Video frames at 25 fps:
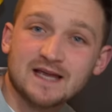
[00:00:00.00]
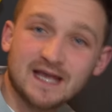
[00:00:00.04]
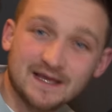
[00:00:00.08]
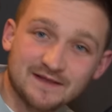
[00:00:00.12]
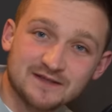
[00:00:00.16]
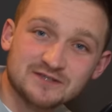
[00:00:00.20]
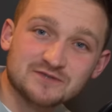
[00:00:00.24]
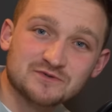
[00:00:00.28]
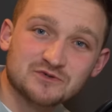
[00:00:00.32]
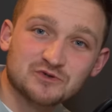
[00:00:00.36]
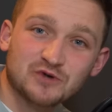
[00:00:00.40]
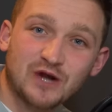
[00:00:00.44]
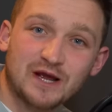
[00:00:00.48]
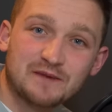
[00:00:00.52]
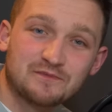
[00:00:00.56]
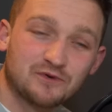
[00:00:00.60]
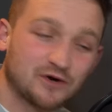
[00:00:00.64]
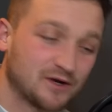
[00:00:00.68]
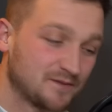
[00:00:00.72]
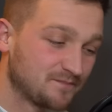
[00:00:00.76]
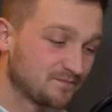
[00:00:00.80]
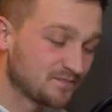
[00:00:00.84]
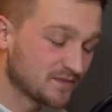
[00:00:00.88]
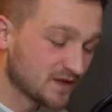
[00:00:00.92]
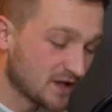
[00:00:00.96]
hit the subscribe
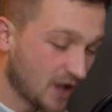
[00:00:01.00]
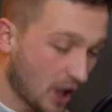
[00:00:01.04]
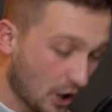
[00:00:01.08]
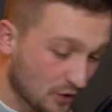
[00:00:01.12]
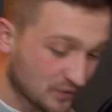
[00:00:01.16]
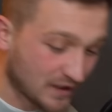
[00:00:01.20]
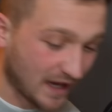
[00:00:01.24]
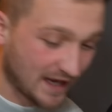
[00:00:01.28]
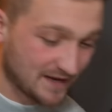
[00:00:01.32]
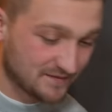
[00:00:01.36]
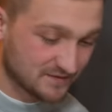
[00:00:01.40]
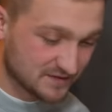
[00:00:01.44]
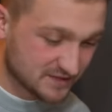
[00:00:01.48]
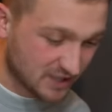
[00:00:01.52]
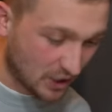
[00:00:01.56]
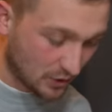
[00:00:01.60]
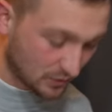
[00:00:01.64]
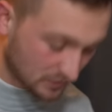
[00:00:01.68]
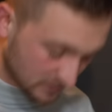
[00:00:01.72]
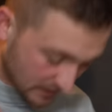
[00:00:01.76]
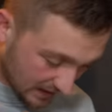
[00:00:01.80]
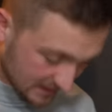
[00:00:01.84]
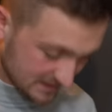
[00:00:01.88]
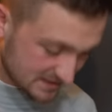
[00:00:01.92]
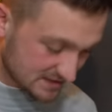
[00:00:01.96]
button. Okay, so
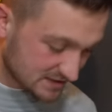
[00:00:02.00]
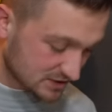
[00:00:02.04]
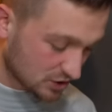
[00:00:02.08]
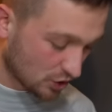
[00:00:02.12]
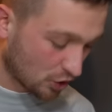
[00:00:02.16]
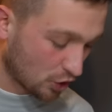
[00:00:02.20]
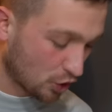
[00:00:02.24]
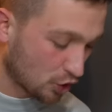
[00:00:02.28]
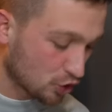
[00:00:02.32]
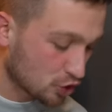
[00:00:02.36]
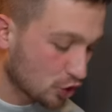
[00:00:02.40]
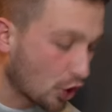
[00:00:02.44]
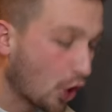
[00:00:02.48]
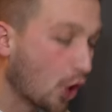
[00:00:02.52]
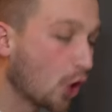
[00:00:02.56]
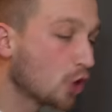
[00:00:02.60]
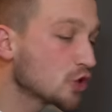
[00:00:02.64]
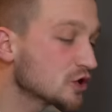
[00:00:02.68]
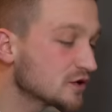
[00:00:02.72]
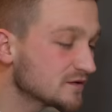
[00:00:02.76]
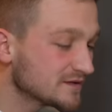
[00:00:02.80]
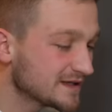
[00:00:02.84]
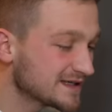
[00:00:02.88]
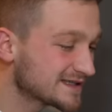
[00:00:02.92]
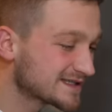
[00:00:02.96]
let's talk
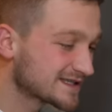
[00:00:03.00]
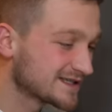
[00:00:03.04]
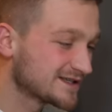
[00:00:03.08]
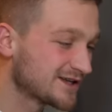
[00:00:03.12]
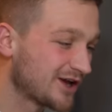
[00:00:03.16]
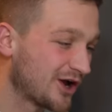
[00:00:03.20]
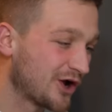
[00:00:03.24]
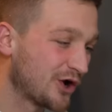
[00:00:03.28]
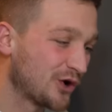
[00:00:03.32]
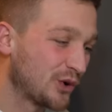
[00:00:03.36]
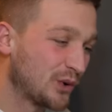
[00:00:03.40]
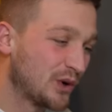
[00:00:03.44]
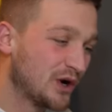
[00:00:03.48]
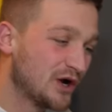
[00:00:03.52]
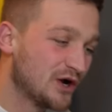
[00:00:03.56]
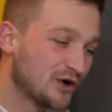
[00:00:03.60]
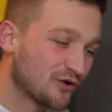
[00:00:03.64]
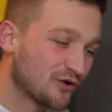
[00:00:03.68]
all you need to know,